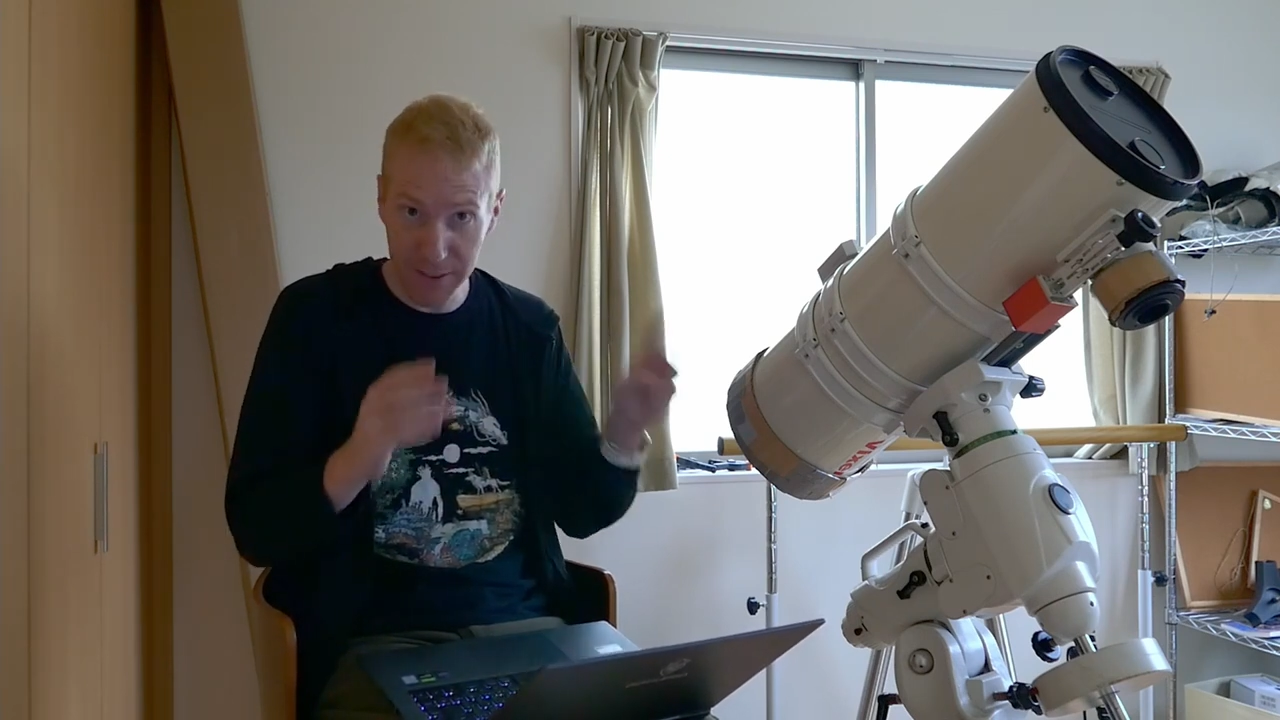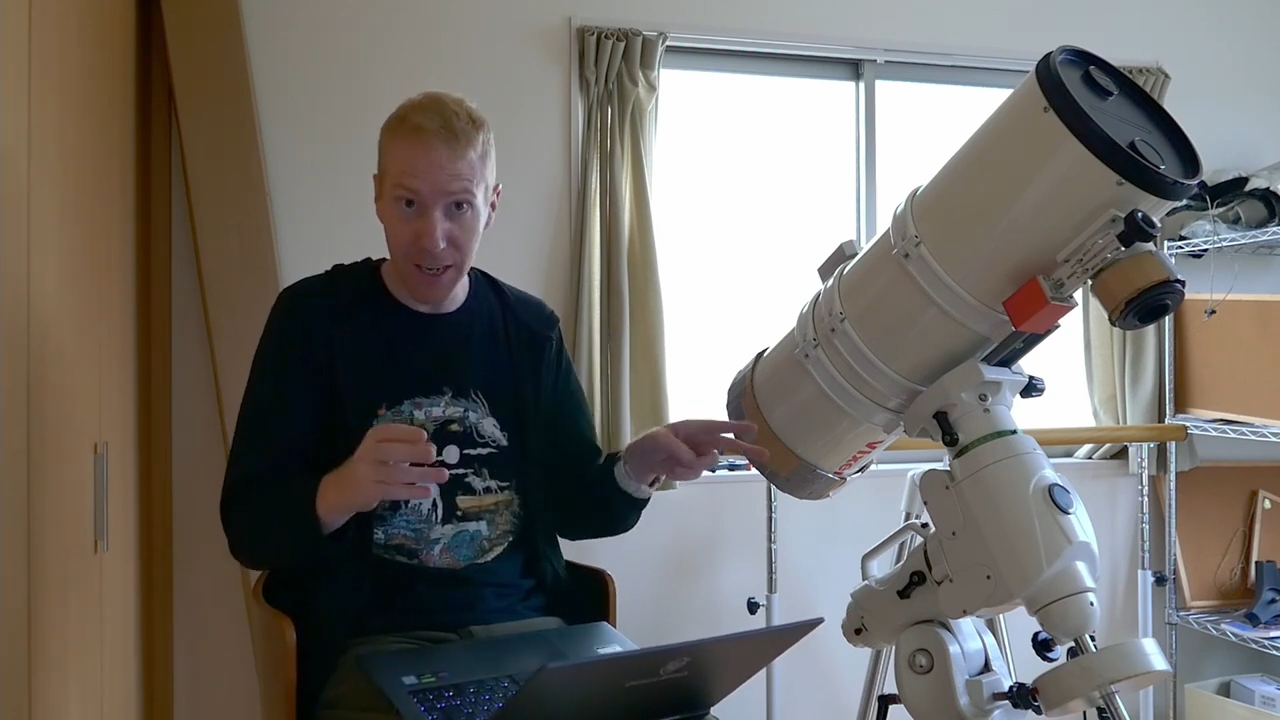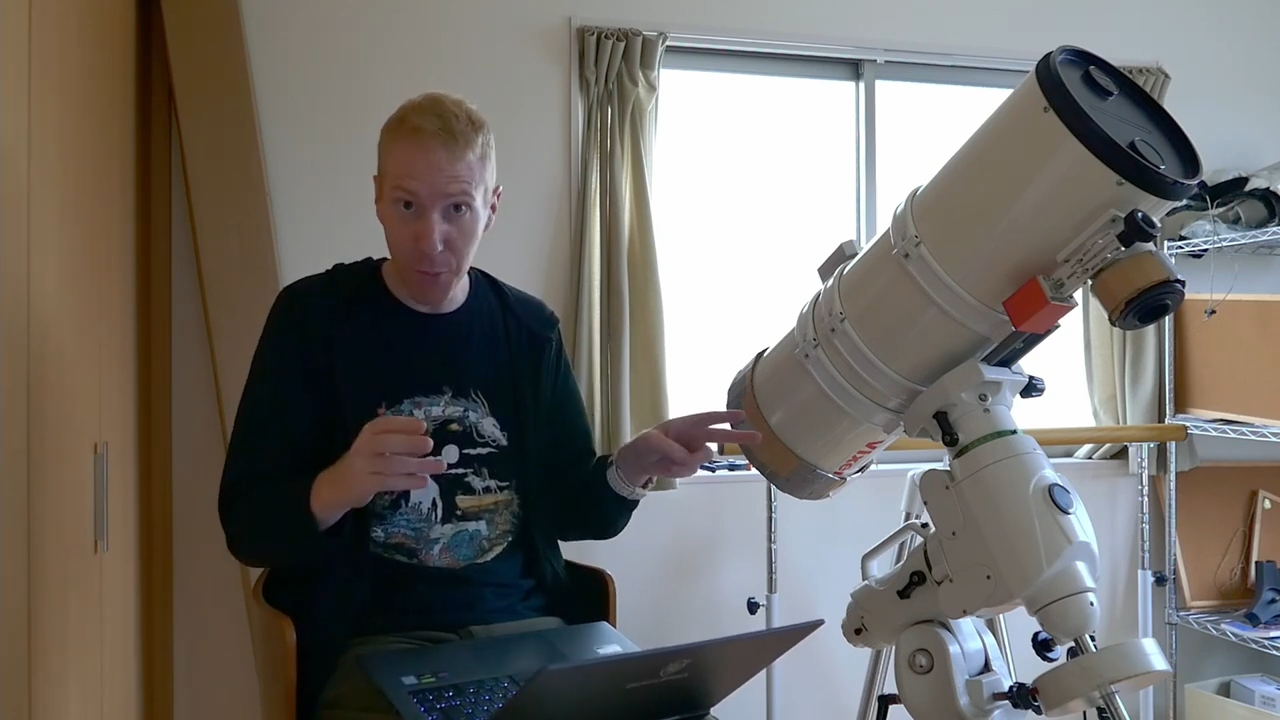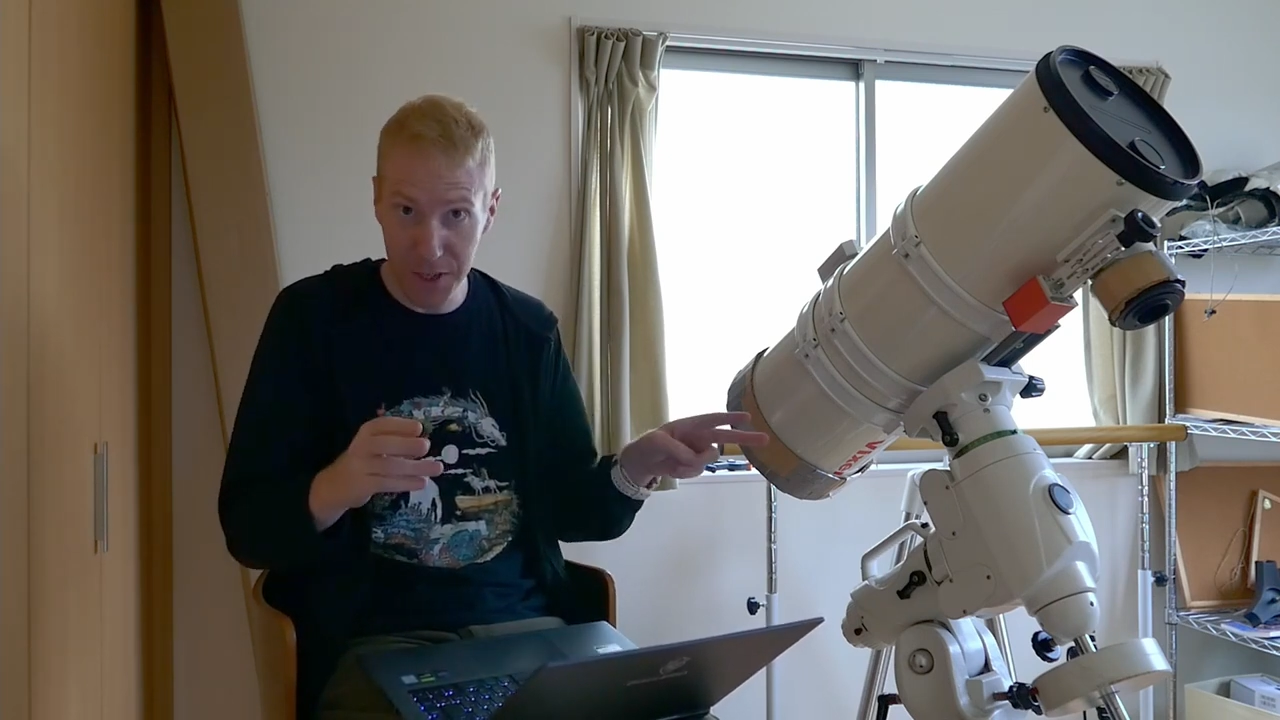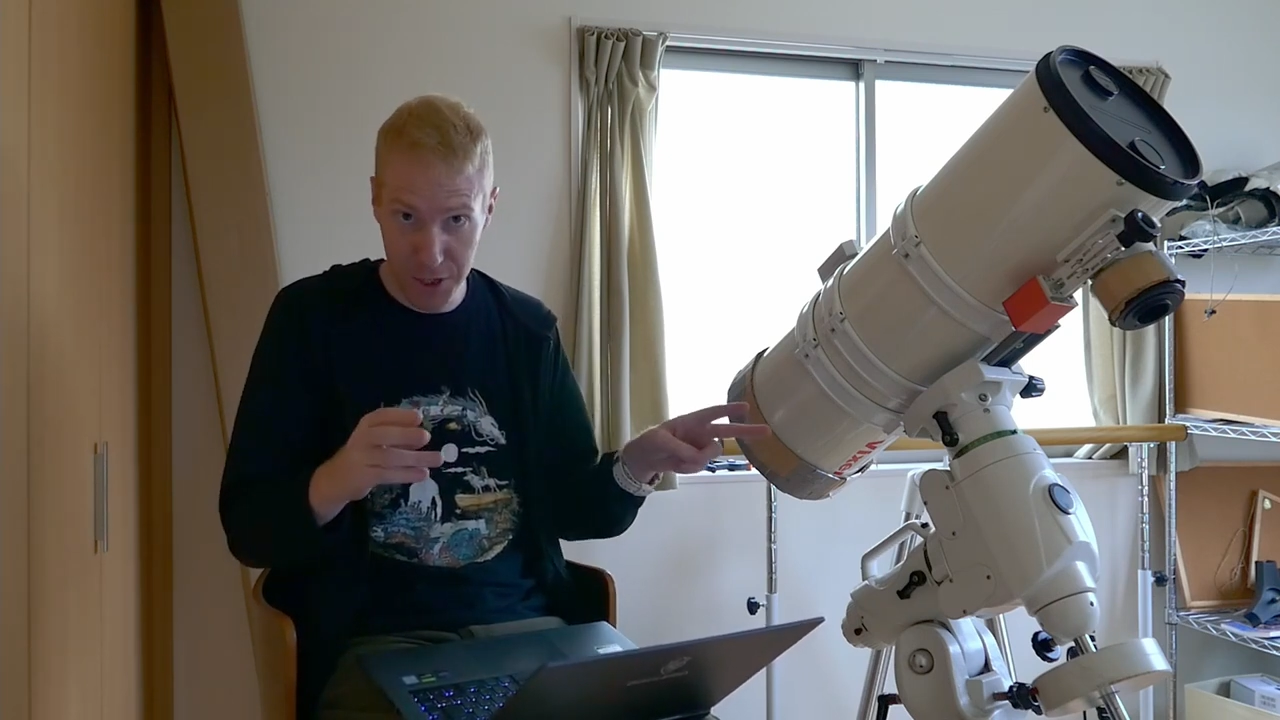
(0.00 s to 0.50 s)

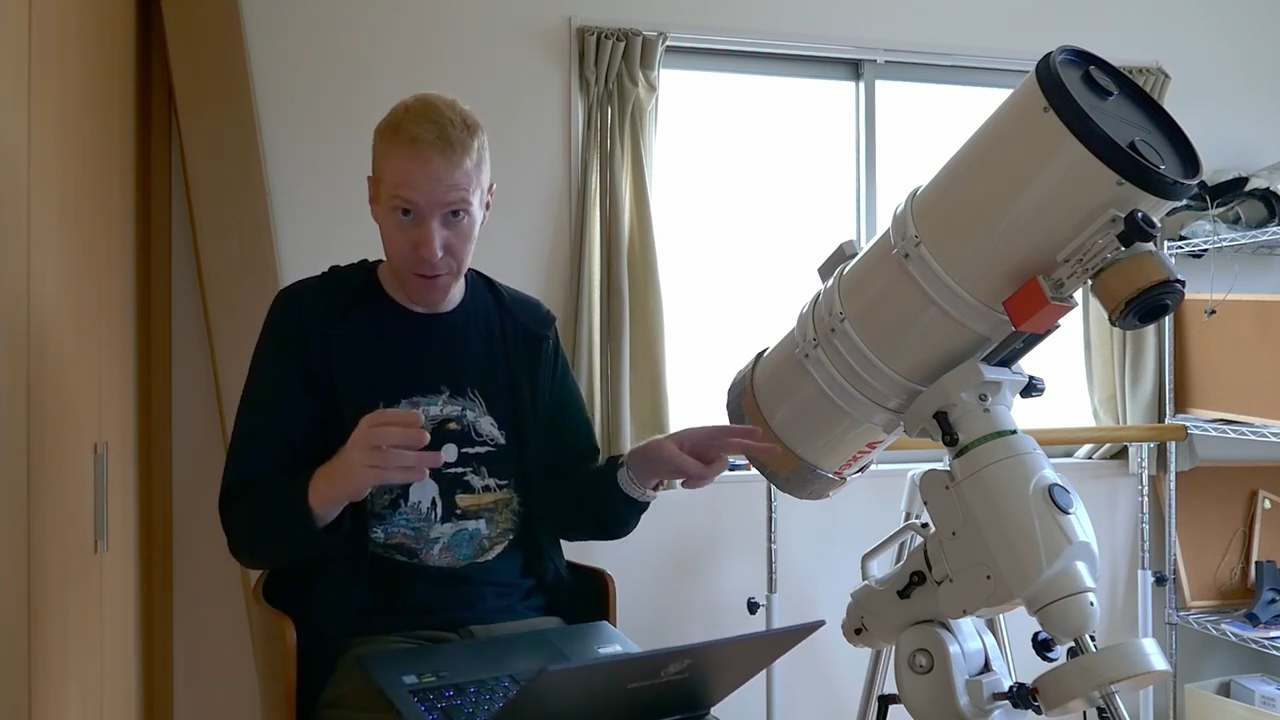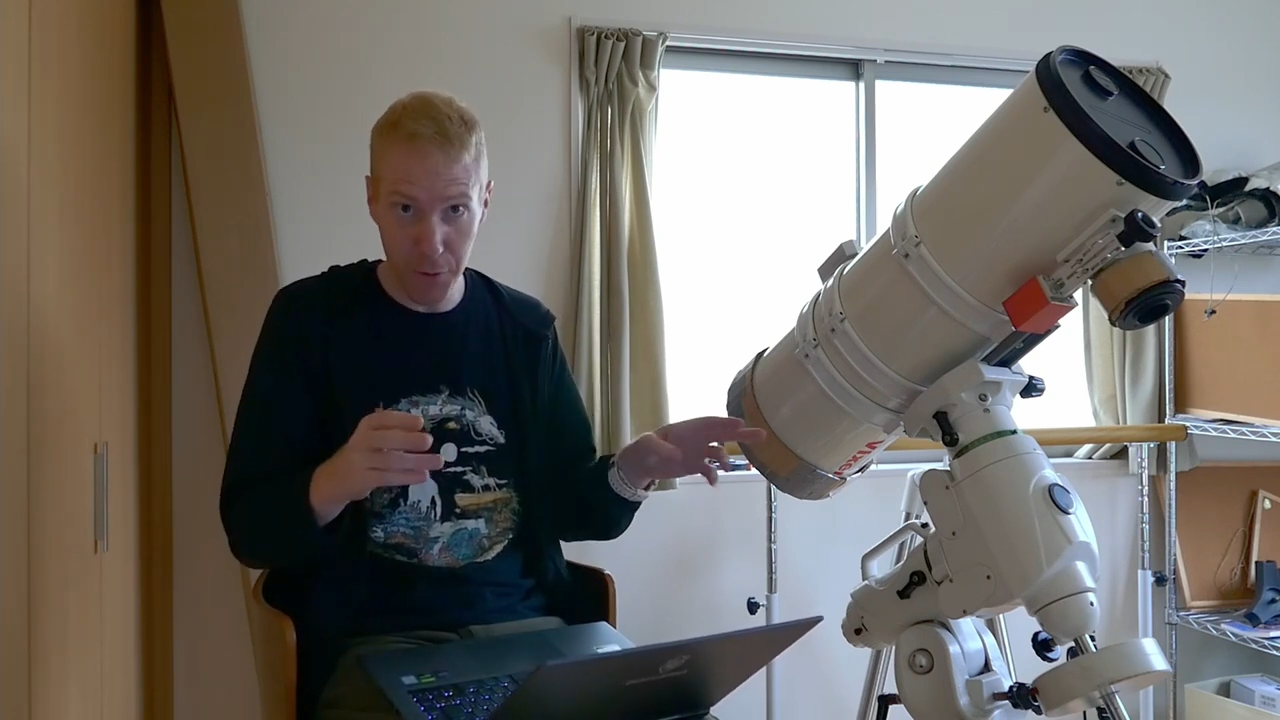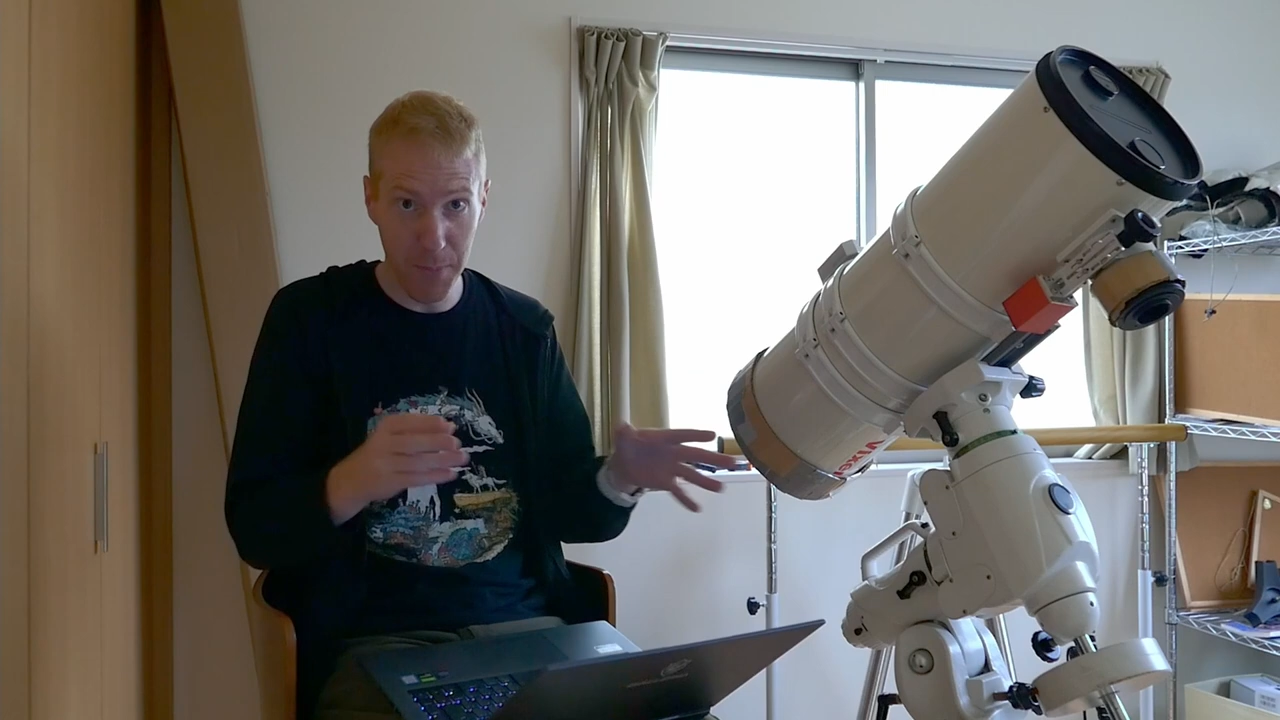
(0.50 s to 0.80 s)
SkyWatcher,